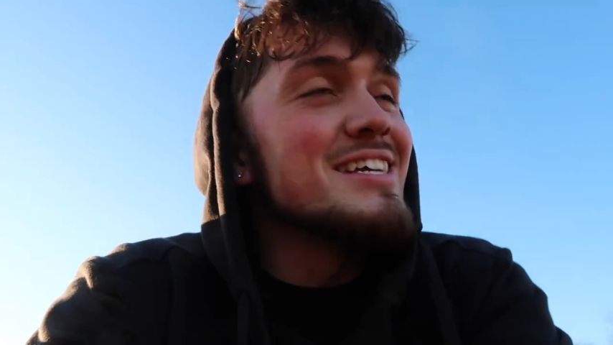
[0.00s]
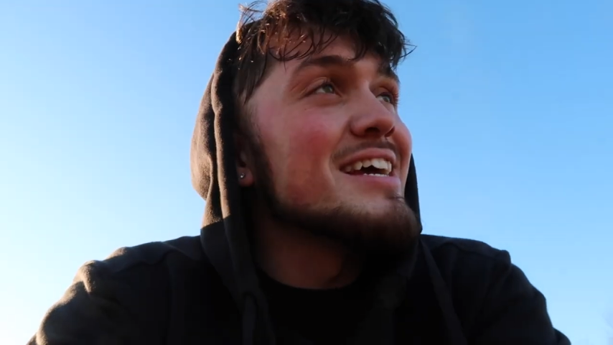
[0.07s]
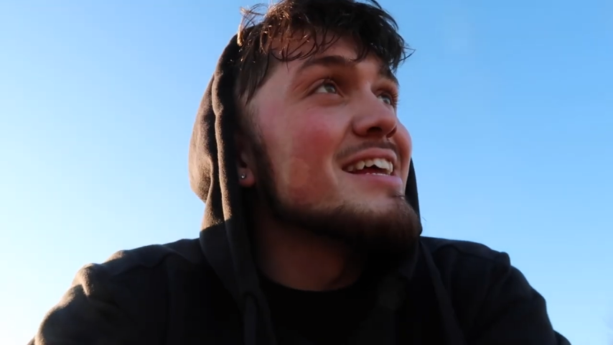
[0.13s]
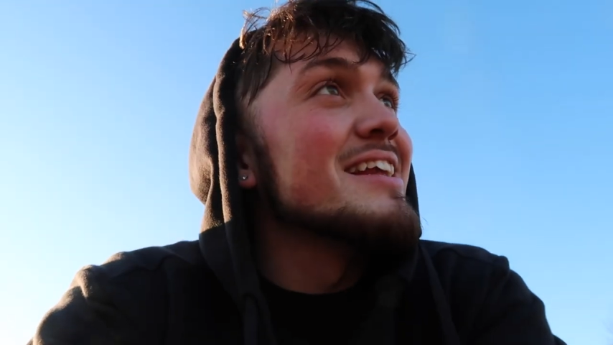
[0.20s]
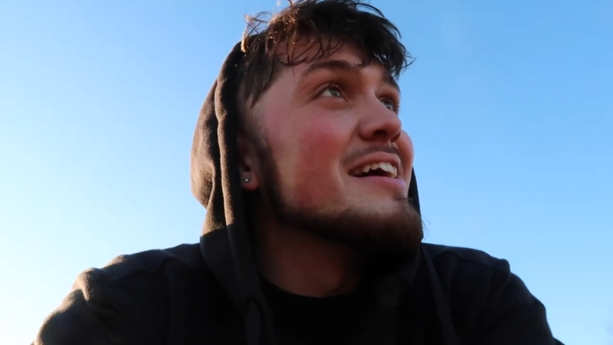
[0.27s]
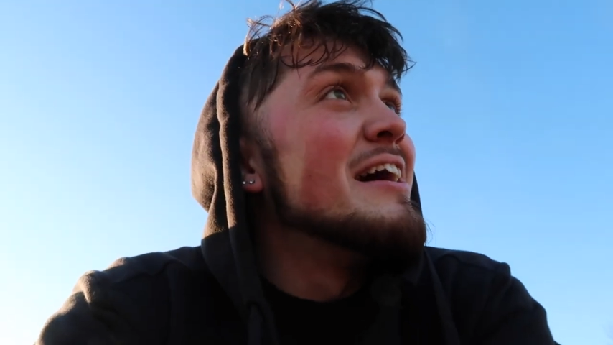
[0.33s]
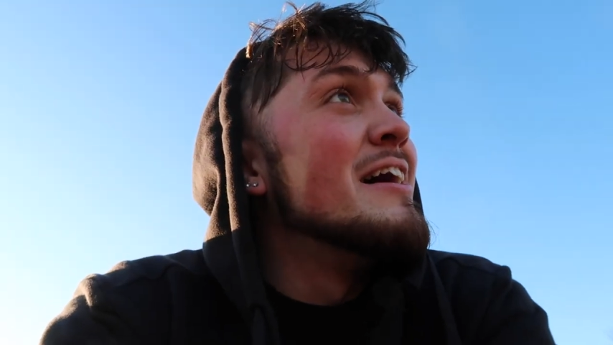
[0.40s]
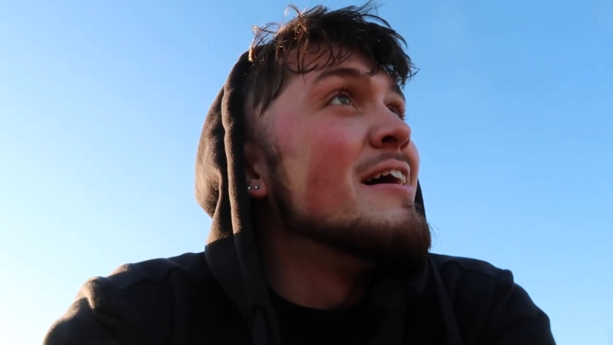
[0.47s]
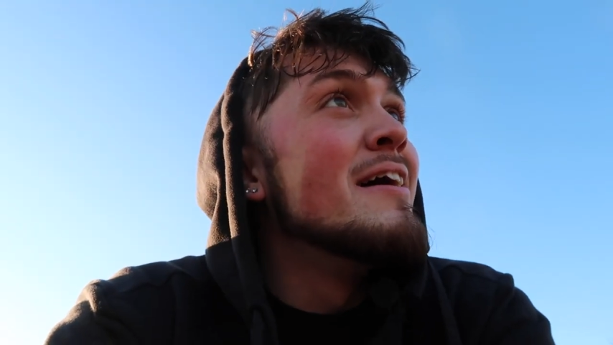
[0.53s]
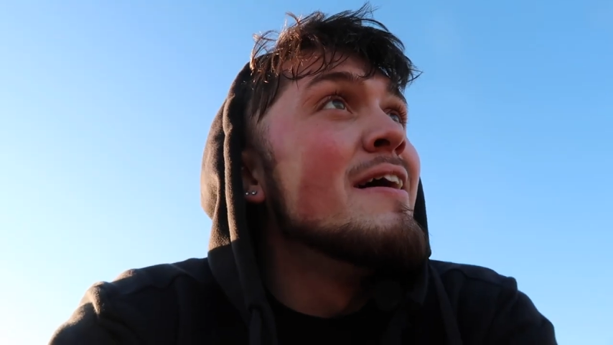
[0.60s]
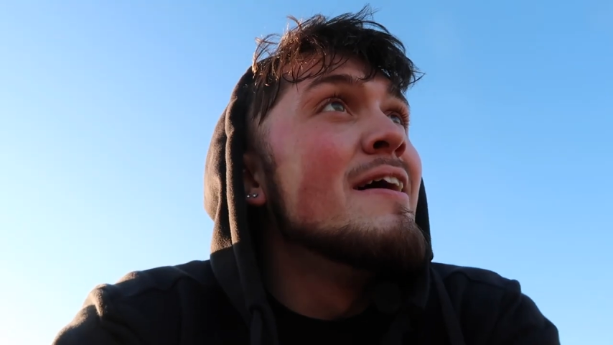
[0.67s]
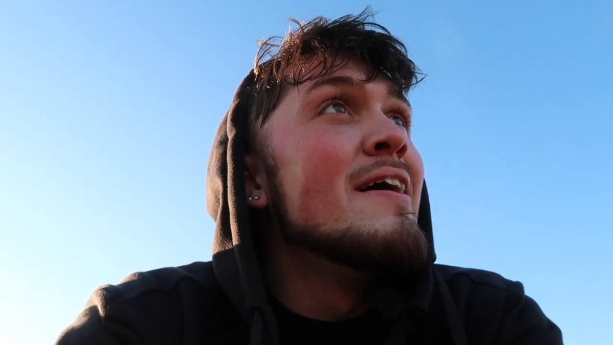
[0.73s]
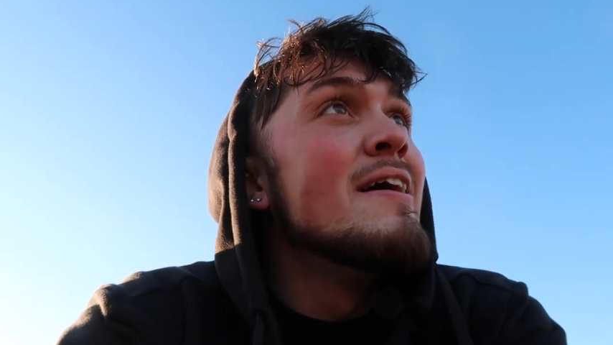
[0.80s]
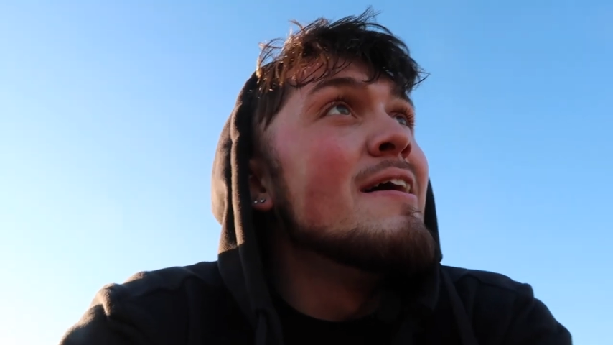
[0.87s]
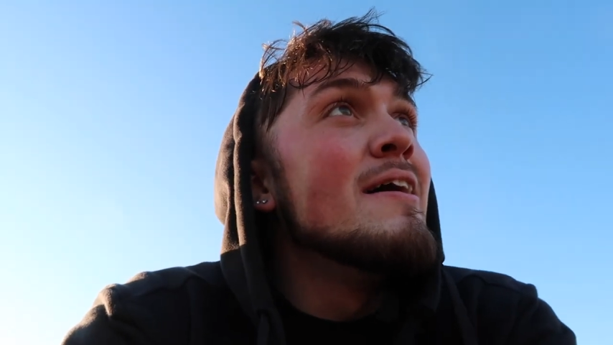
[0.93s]
second ago.
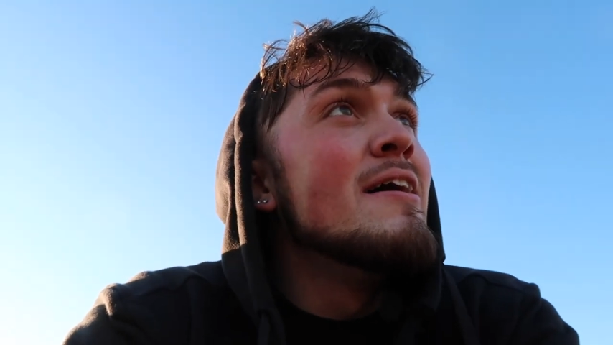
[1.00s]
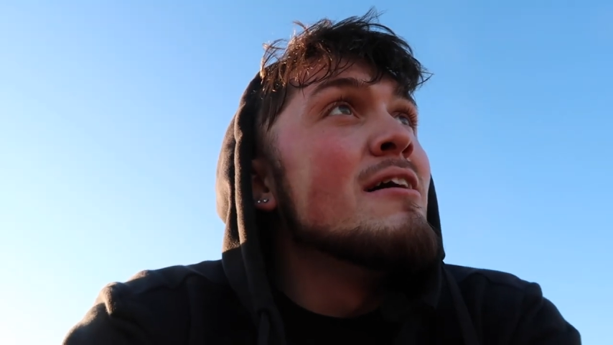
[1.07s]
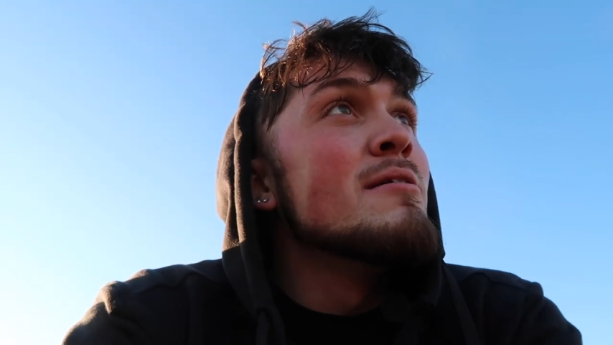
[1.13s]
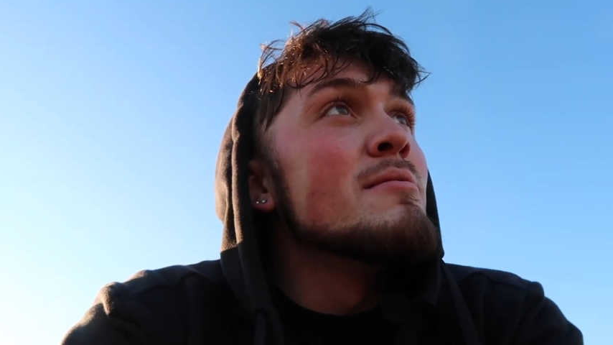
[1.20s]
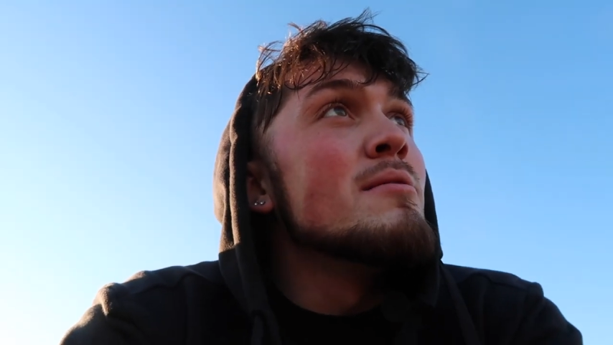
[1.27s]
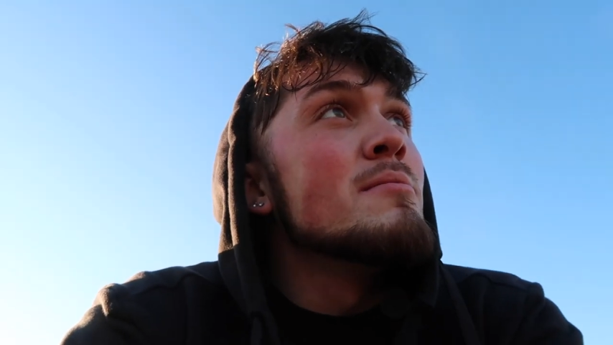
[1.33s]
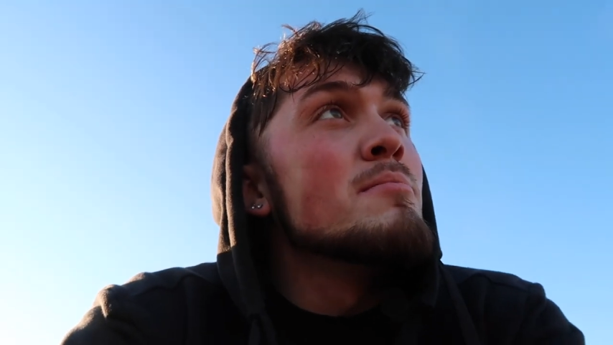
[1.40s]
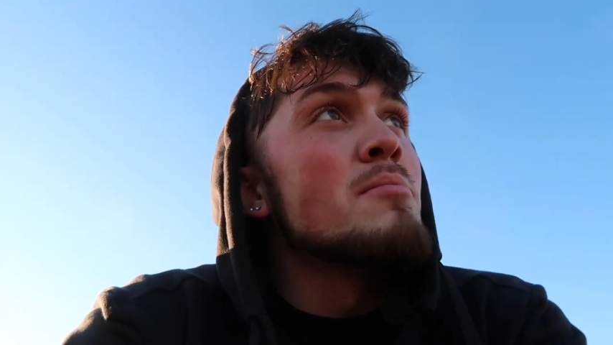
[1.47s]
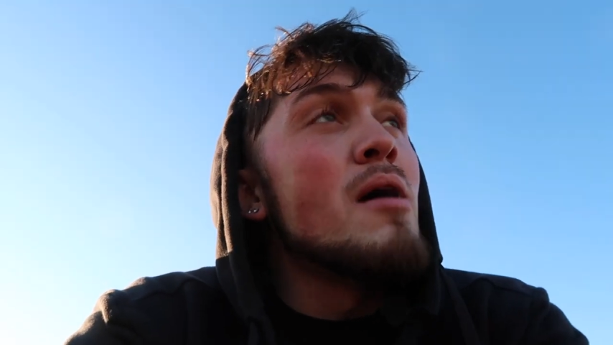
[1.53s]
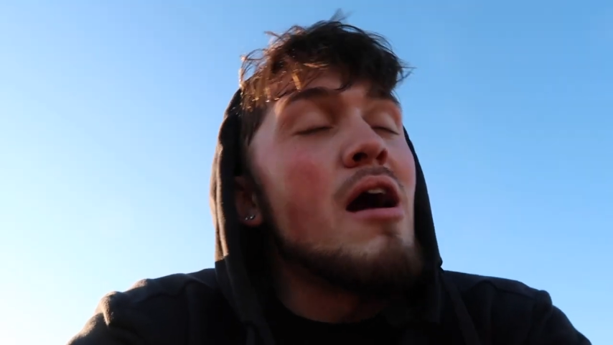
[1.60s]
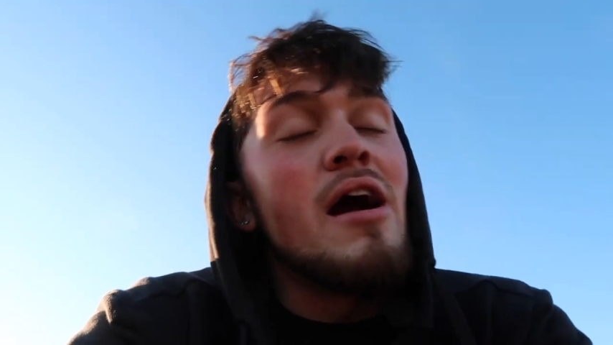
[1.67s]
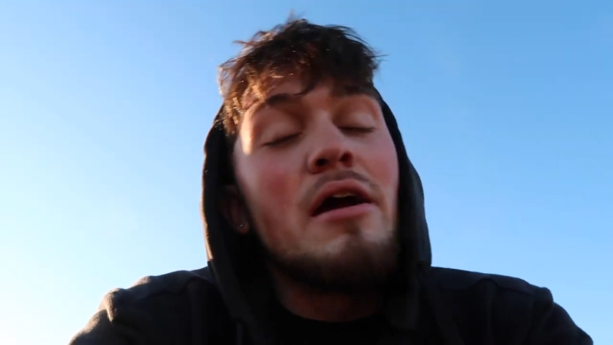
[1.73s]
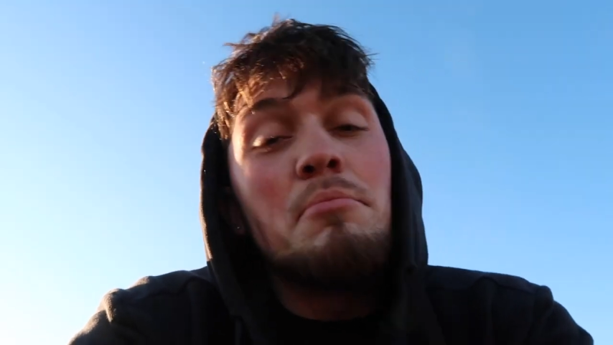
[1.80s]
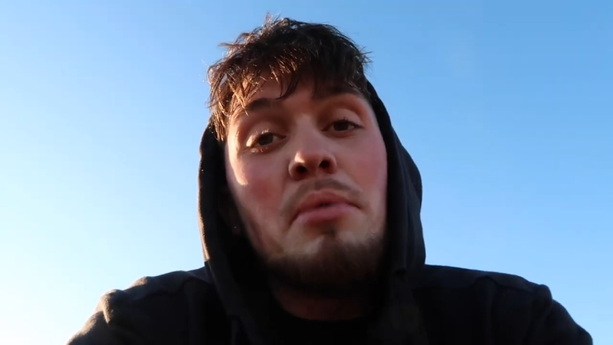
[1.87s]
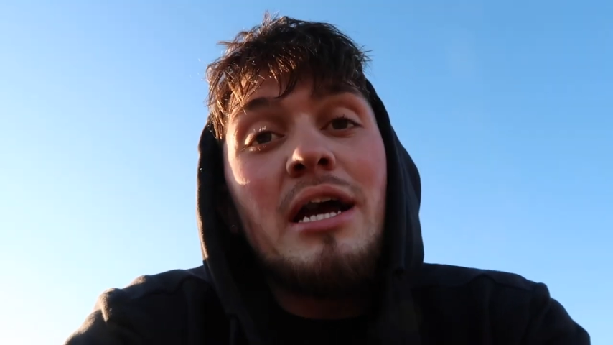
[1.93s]
all
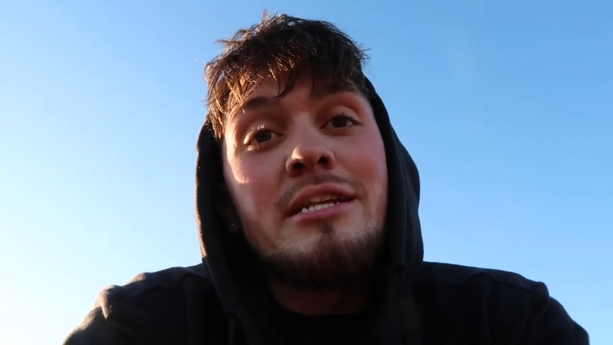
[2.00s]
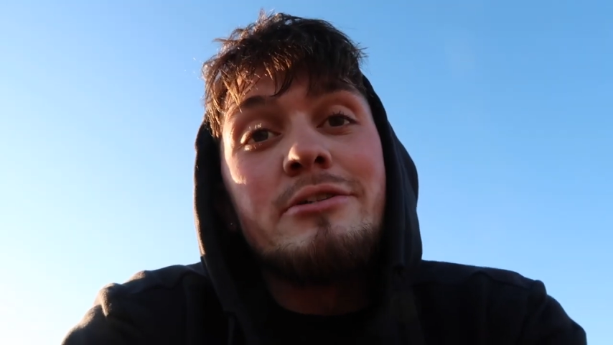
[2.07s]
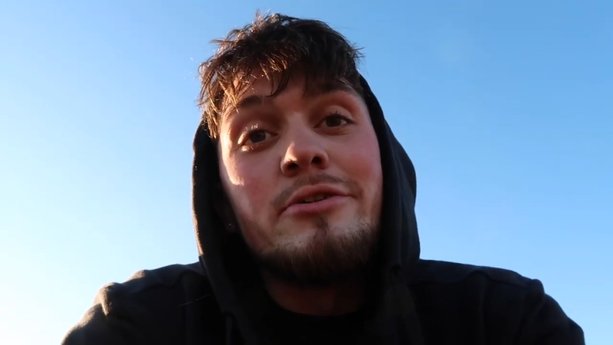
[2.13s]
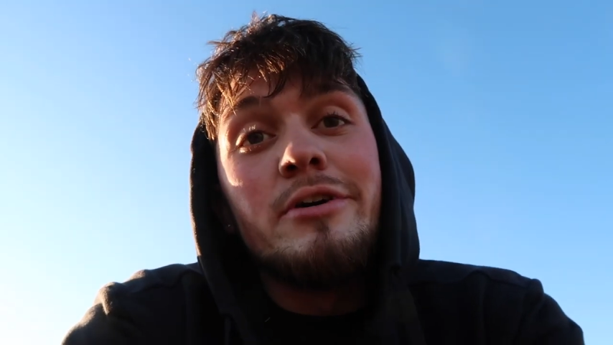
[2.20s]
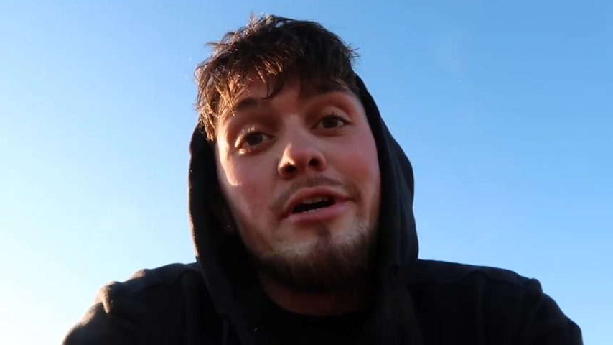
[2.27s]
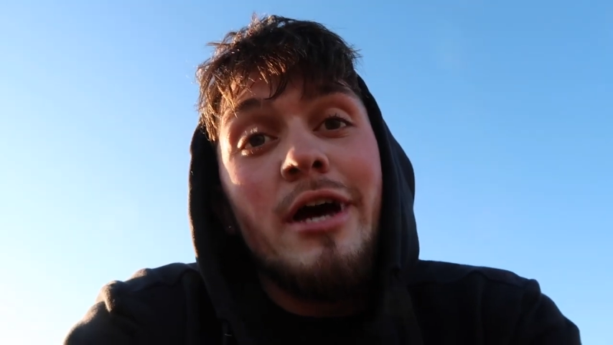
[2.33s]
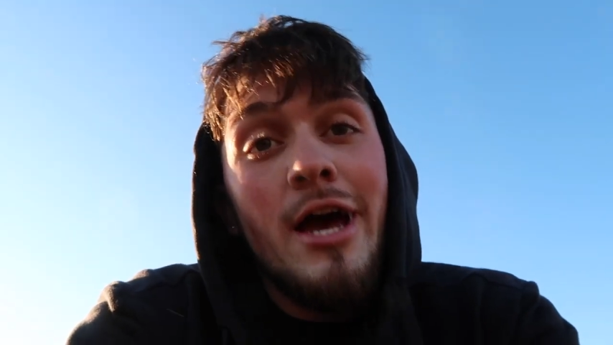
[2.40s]
right, back to